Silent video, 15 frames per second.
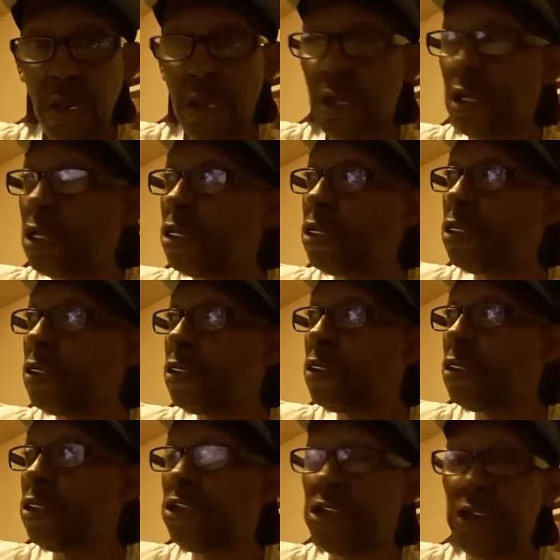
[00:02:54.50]
Cause
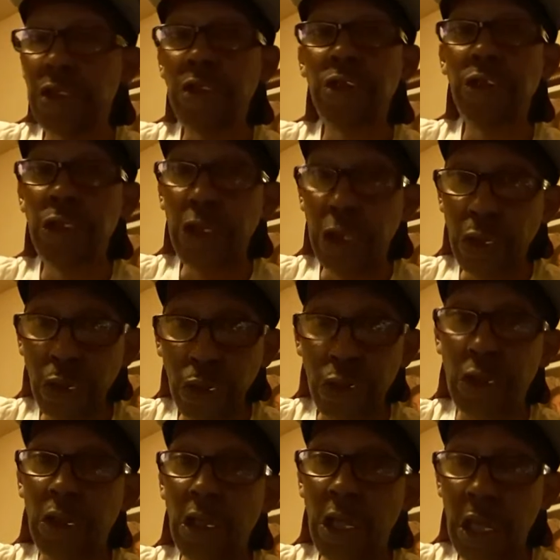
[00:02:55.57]

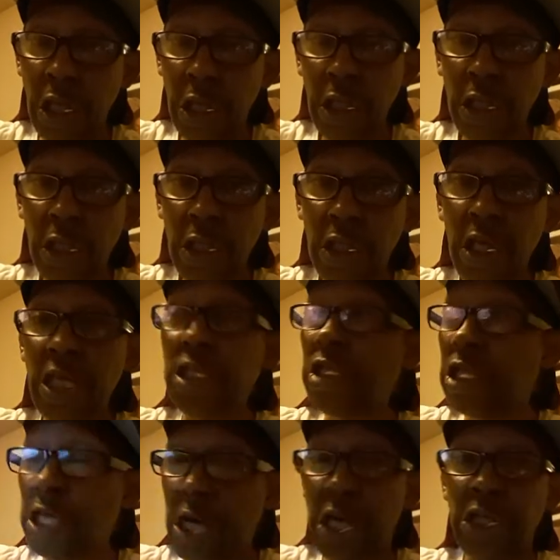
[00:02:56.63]
usually, death
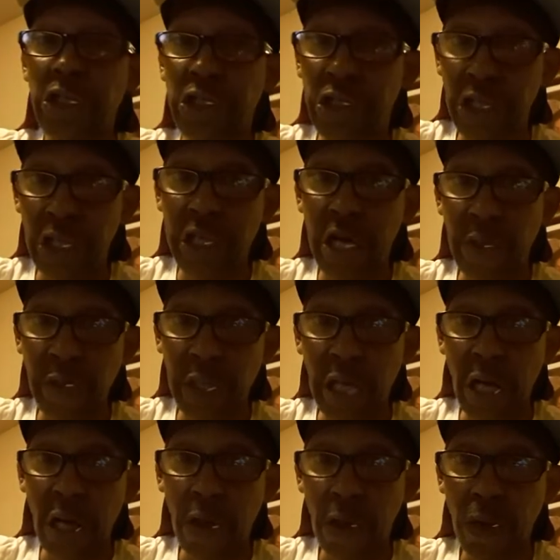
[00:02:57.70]
kind of shit they be
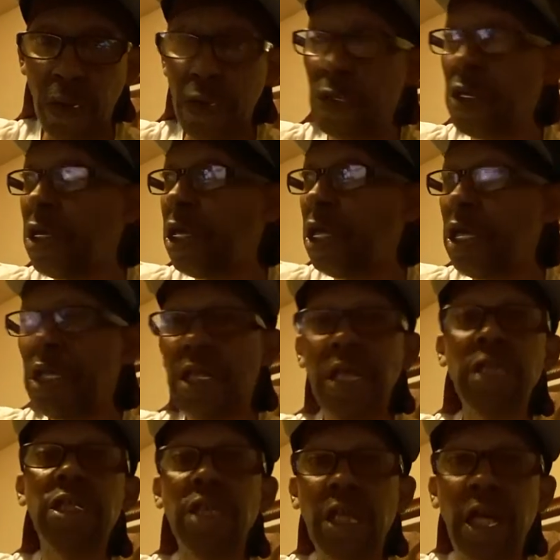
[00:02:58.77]
on.
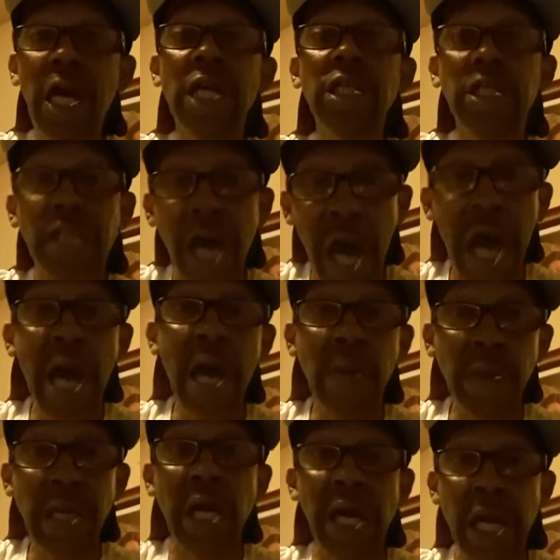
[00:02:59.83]
That's the kind of
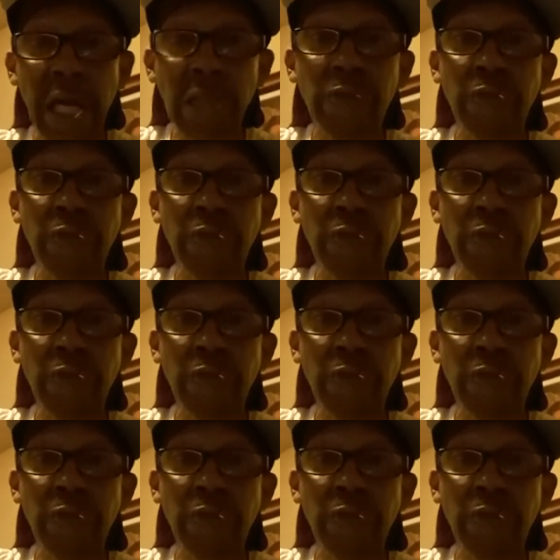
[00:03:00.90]
time they is